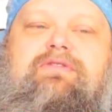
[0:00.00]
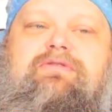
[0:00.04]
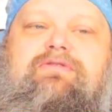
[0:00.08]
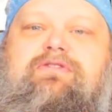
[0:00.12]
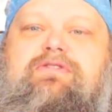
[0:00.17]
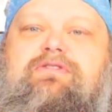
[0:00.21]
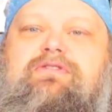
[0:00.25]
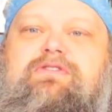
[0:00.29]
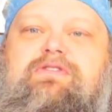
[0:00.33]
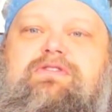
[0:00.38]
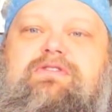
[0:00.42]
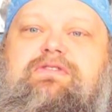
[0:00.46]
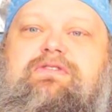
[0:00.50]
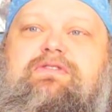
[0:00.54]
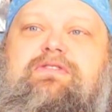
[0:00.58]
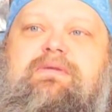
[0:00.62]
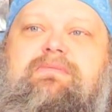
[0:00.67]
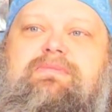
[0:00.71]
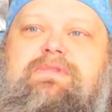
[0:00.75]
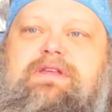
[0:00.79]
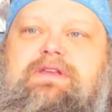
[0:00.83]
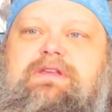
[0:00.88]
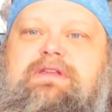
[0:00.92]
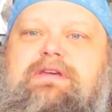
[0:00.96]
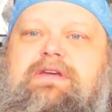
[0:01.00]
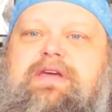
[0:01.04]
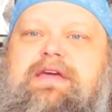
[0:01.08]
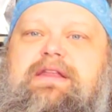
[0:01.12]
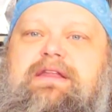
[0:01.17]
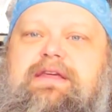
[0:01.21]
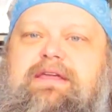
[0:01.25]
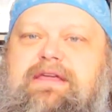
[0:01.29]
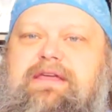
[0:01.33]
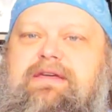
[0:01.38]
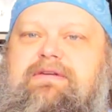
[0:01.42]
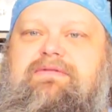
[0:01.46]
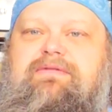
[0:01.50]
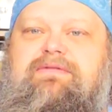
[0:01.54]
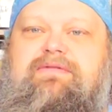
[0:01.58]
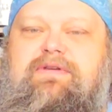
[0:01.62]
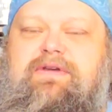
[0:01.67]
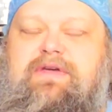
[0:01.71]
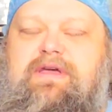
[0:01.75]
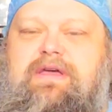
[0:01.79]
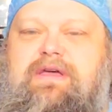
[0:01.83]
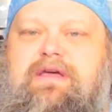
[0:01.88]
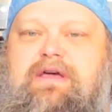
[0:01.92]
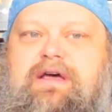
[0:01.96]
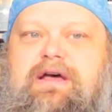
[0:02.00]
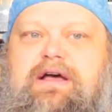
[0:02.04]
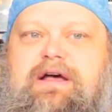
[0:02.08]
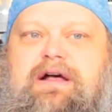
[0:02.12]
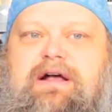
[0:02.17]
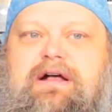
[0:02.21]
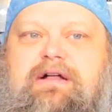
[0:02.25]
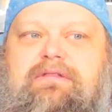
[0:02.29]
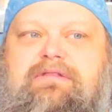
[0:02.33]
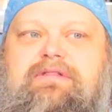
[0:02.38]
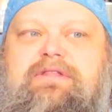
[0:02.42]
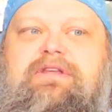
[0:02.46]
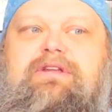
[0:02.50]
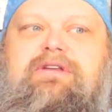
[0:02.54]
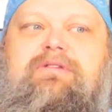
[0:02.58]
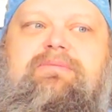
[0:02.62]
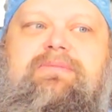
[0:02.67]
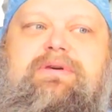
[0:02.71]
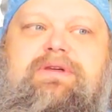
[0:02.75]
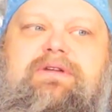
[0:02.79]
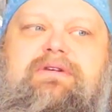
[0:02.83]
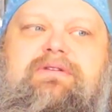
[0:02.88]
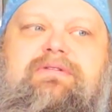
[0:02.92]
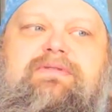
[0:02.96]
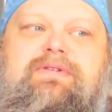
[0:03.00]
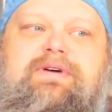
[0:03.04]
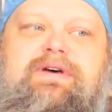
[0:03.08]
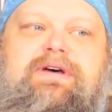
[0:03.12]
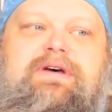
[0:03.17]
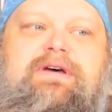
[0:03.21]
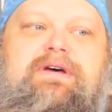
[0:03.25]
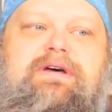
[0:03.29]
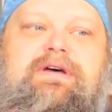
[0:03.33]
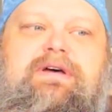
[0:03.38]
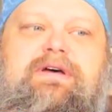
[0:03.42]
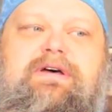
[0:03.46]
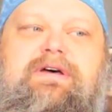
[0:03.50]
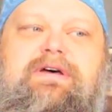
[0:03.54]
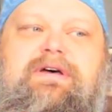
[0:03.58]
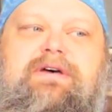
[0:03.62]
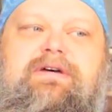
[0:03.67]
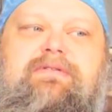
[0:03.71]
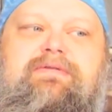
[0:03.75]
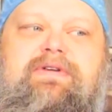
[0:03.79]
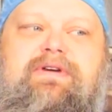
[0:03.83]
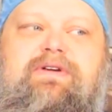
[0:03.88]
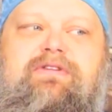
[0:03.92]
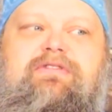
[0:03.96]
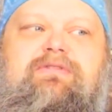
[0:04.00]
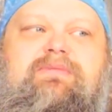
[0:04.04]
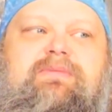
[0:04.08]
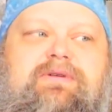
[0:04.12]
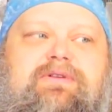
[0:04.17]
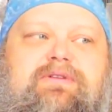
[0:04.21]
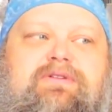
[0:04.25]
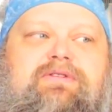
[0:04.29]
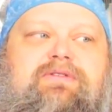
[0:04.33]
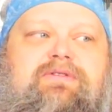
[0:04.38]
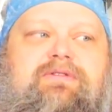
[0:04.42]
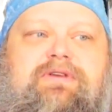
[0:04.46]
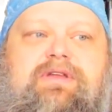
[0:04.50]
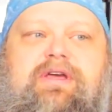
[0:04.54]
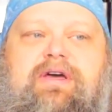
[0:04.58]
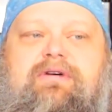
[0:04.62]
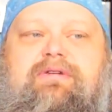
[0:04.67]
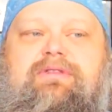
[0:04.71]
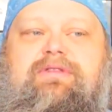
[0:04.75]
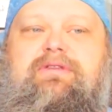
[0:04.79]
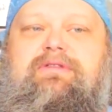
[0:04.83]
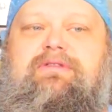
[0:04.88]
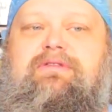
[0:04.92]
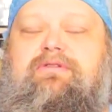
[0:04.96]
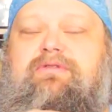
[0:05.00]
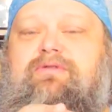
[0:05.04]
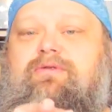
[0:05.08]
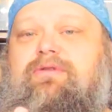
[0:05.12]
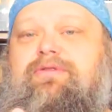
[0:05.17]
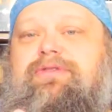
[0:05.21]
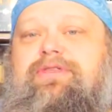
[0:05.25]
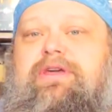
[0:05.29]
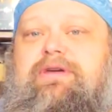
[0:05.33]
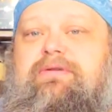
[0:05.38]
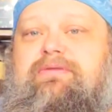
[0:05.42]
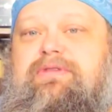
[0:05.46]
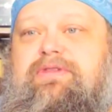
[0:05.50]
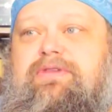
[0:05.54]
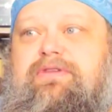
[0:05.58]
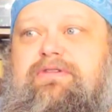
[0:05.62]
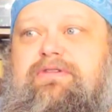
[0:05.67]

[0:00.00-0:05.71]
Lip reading: Just something to kind of give a little bit of verisimilitude. Now, the cool thing with the